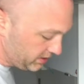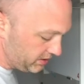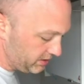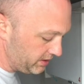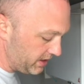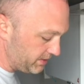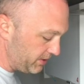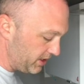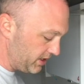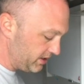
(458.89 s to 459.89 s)
So that's
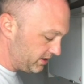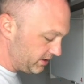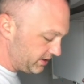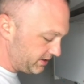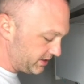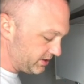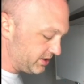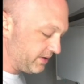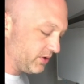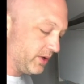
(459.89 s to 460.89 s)
my. So let's just
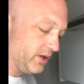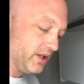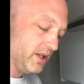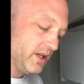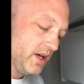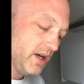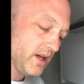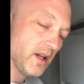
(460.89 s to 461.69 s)
have a quick look at the